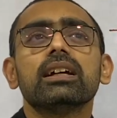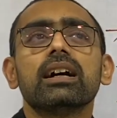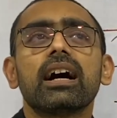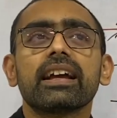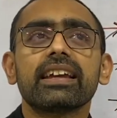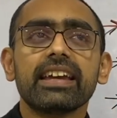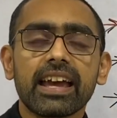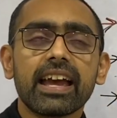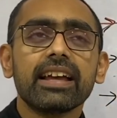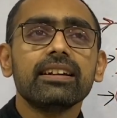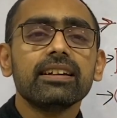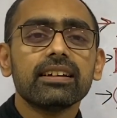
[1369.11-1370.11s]

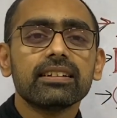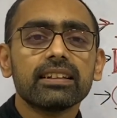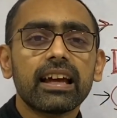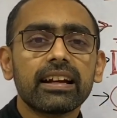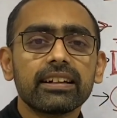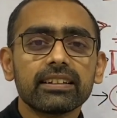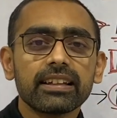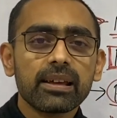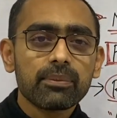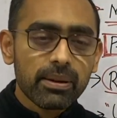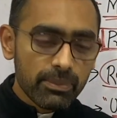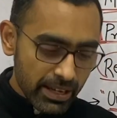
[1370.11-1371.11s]
again that
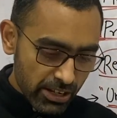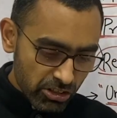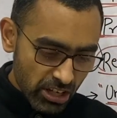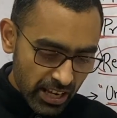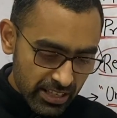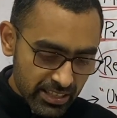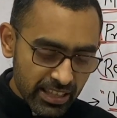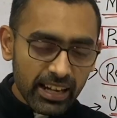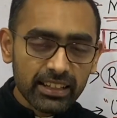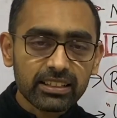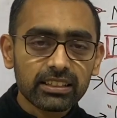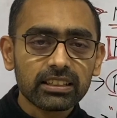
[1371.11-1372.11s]
there may be a chance
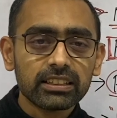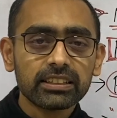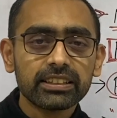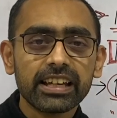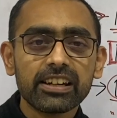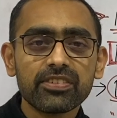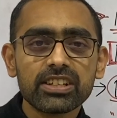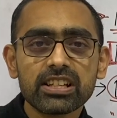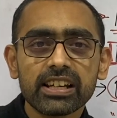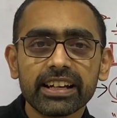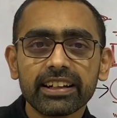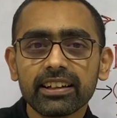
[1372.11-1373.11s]
that the
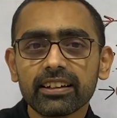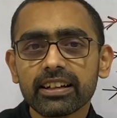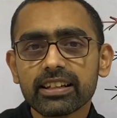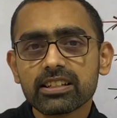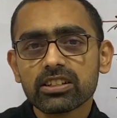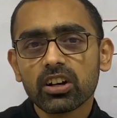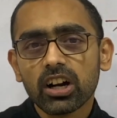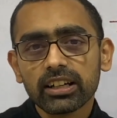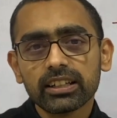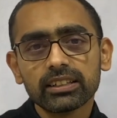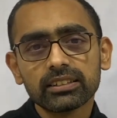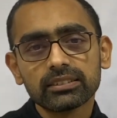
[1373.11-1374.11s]
invigilator is not